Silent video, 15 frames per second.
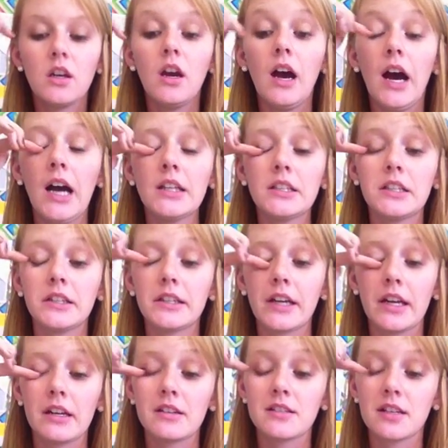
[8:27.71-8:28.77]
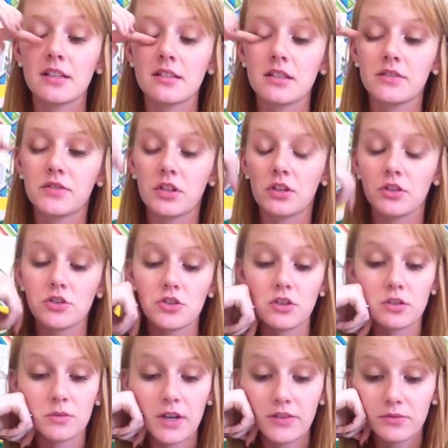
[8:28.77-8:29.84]
Hot in here, Hannah says, lifting her shirt
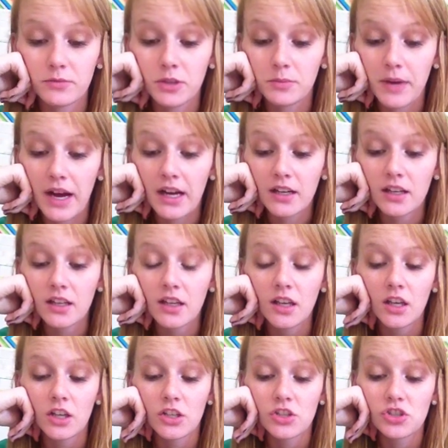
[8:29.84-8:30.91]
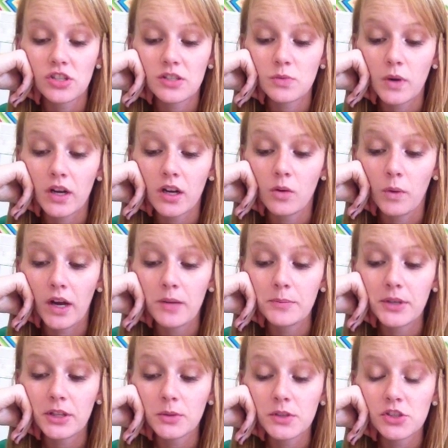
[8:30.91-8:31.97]
away from her back. She's wearing a white
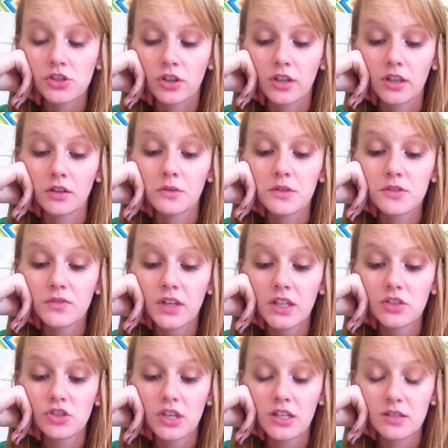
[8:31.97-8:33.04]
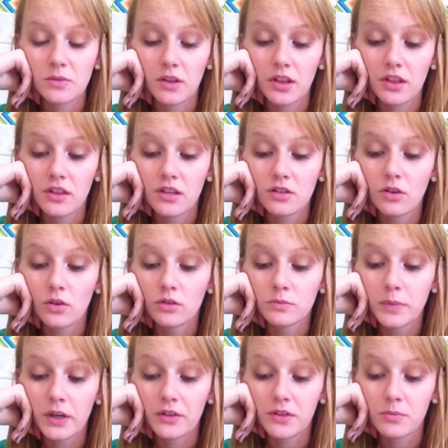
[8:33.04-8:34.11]
billowy shirt and loose-fitting jeans with a thin
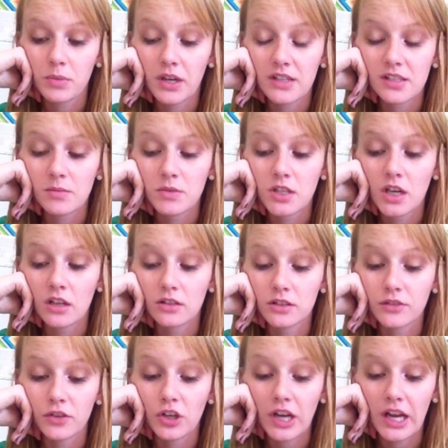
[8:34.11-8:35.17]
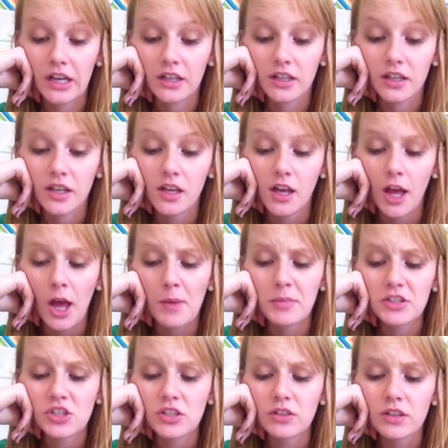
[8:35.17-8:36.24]
gold belt that picks up the color of her hair.
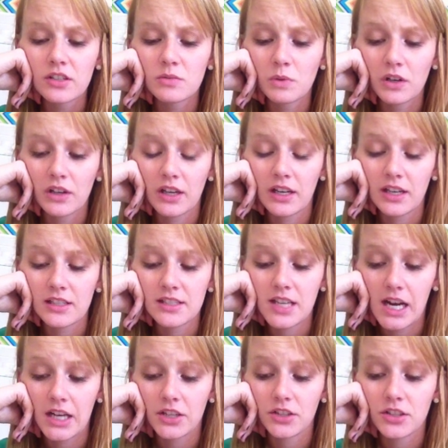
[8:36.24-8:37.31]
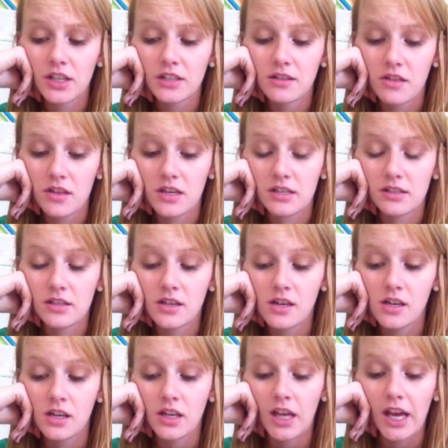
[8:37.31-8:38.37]
But she looks worried and tired and thin.
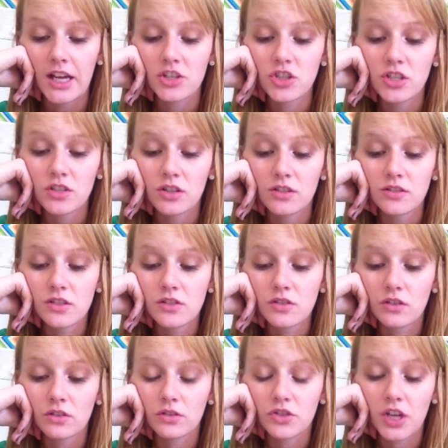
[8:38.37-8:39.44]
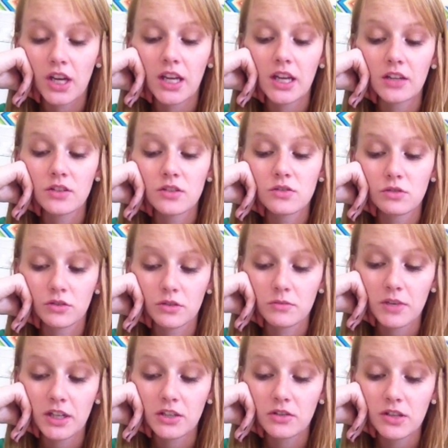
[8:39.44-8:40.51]
As she turns a circle checking out the storeroom,
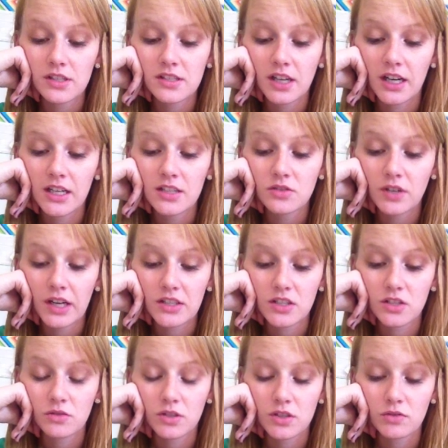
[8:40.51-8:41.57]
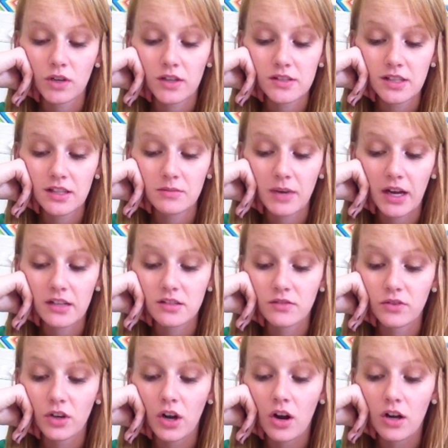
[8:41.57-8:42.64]
I notice tiny scratches crisscrossing the backs
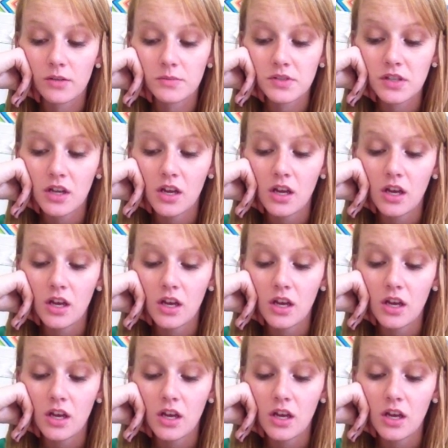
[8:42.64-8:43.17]
of her arms.